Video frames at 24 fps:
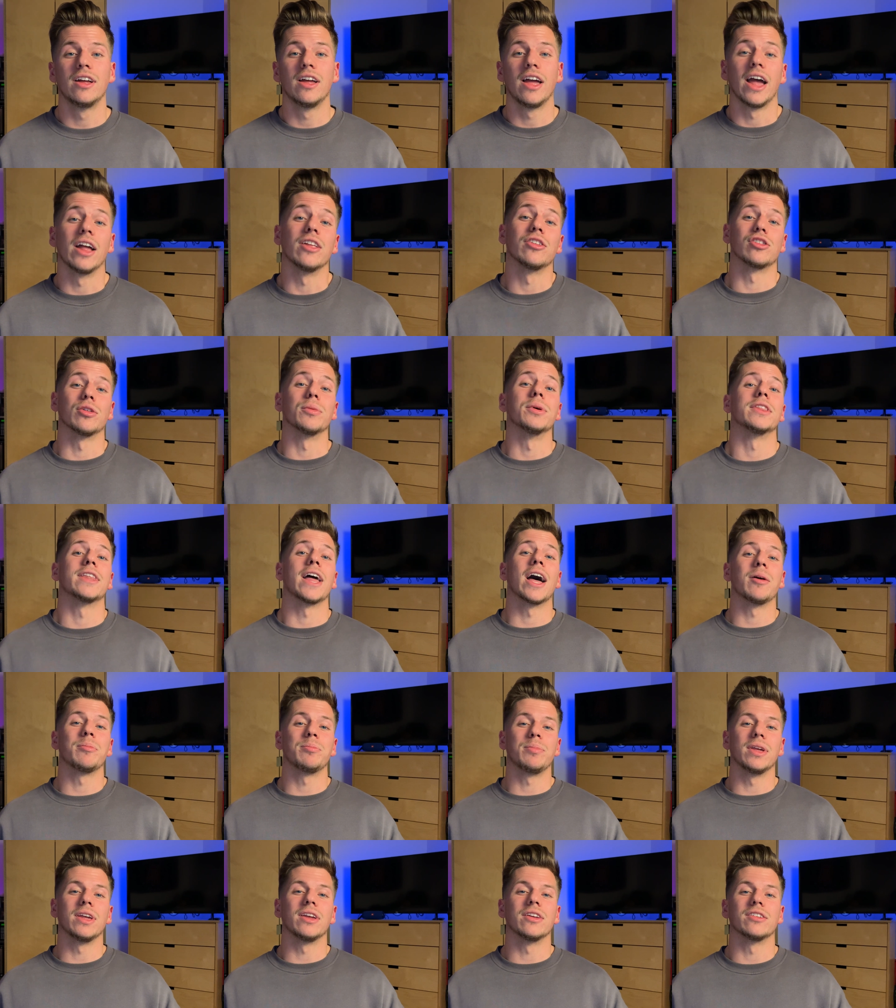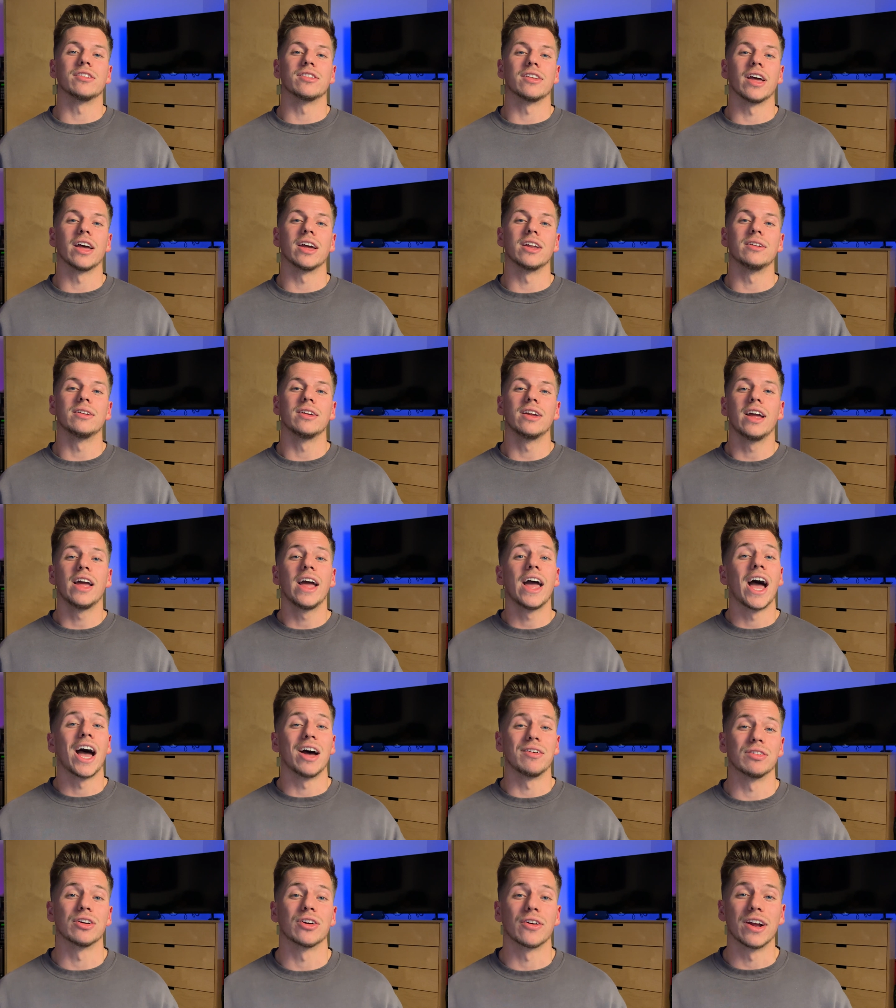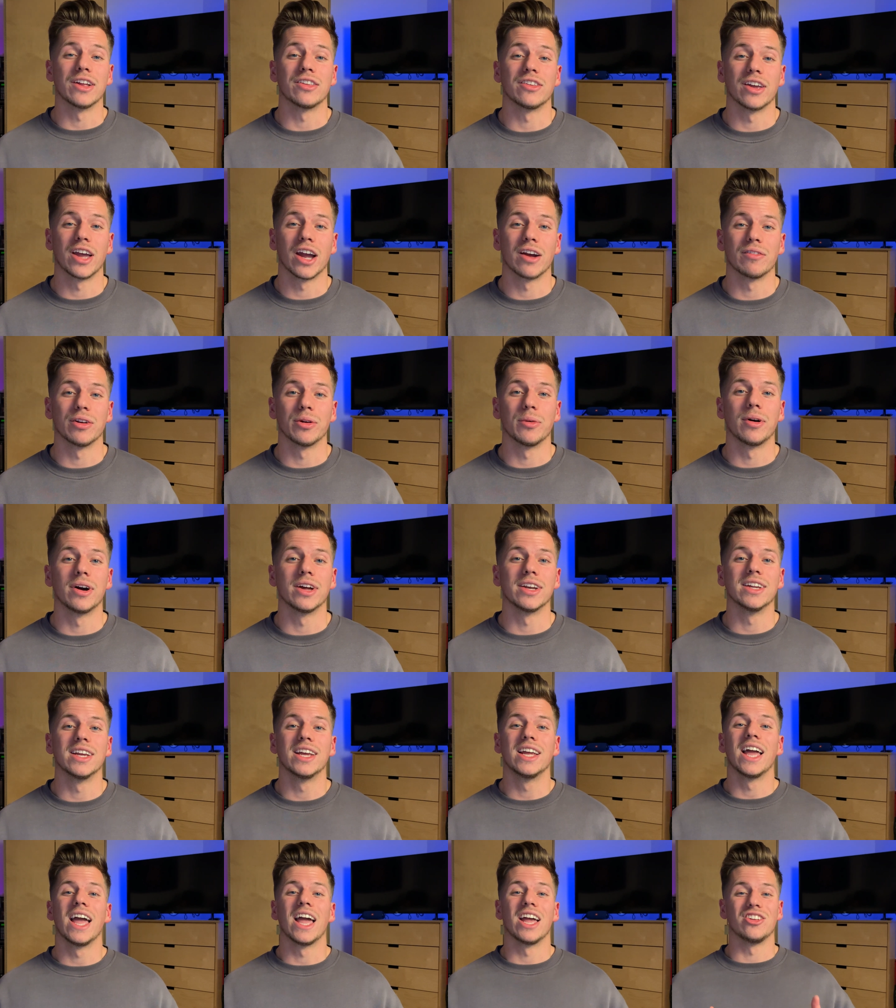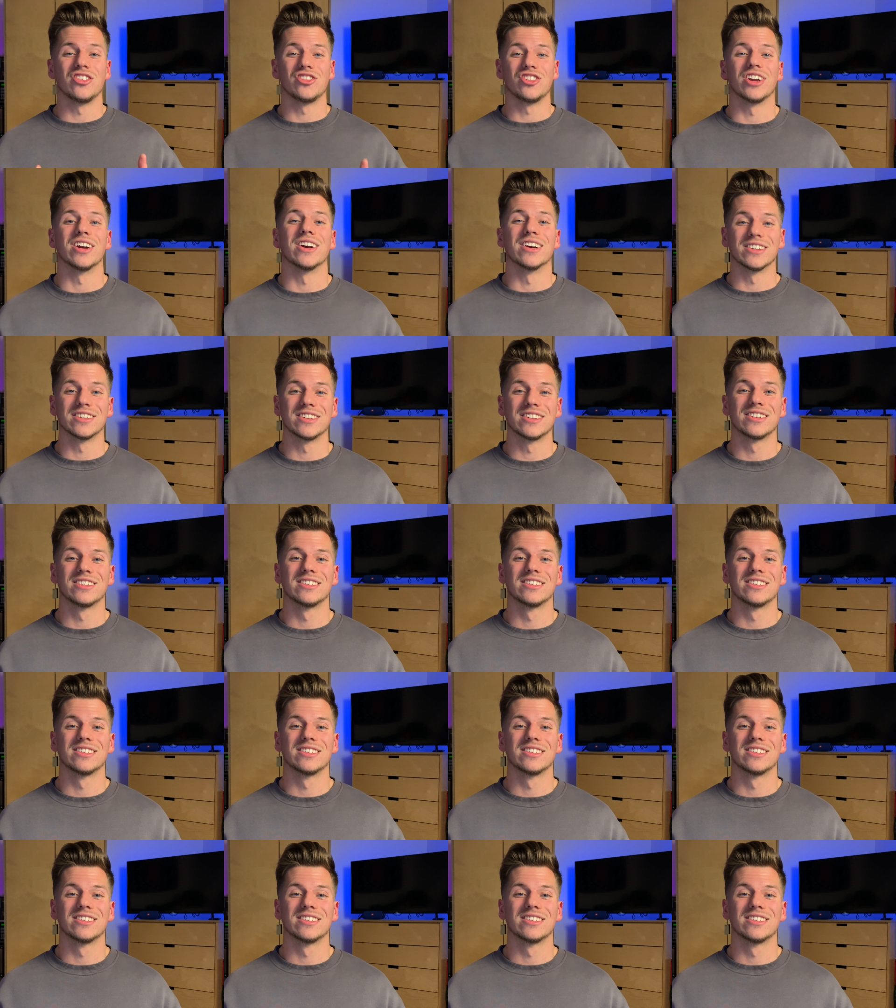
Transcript: And so with that being said, have a great day everyone, and cheers.